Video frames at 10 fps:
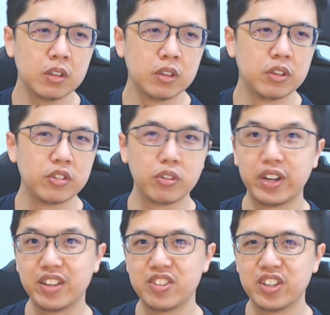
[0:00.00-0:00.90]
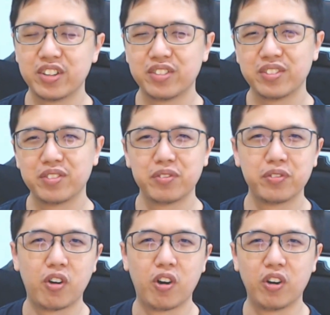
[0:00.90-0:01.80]
So that's it
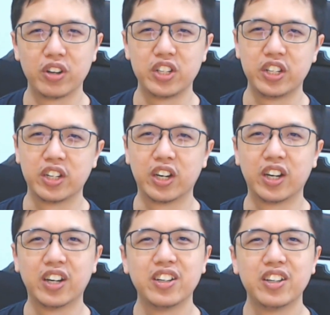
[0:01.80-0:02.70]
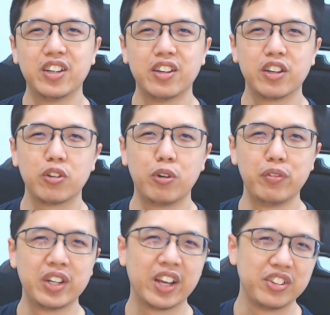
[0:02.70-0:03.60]
for the
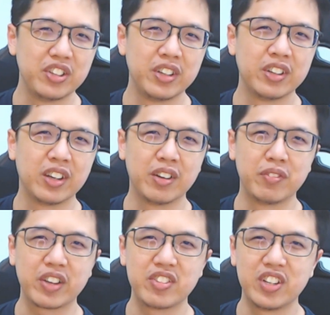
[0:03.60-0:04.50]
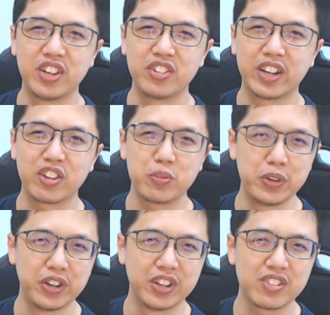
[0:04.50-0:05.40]
COVID-19 vaccination
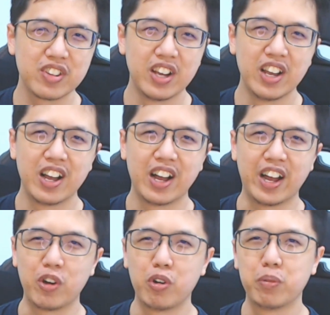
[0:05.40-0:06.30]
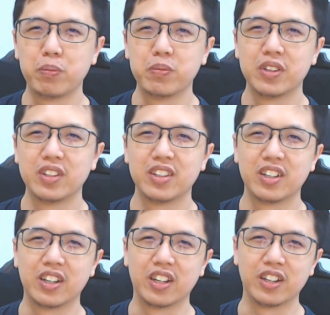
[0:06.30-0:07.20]
experience. I hope
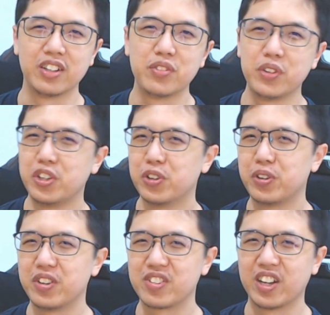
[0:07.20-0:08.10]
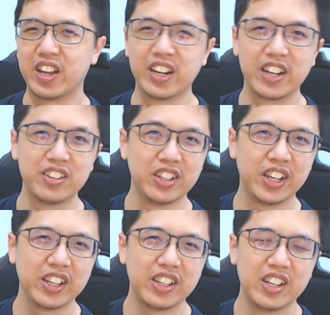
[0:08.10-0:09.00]
this video is
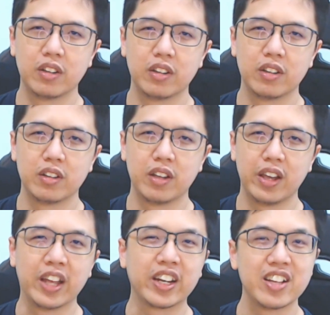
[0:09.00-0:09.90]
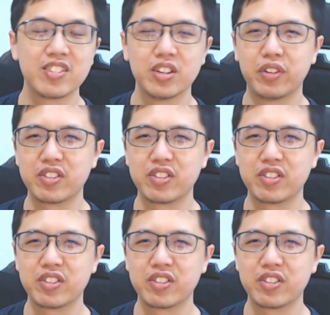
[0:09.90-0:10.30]
enlightening and can serve as a